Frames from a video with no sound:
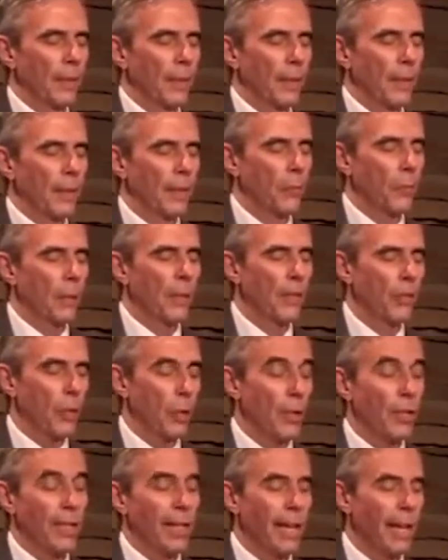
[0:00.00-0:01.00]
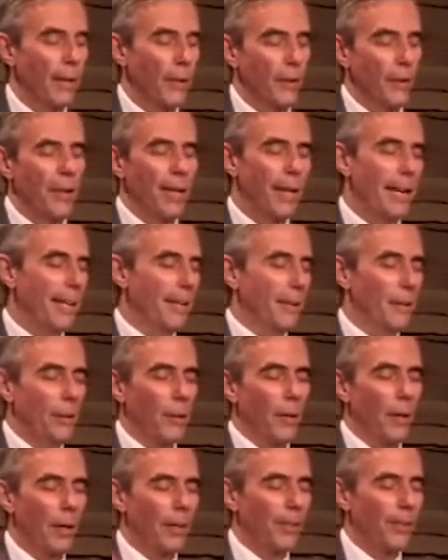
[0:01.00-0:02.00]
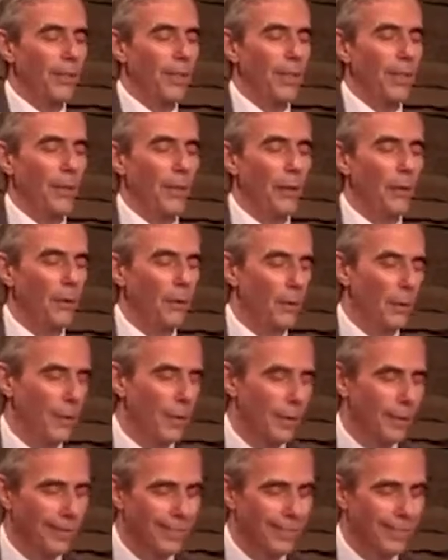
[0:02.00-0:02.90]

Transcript: as we join together in crossing over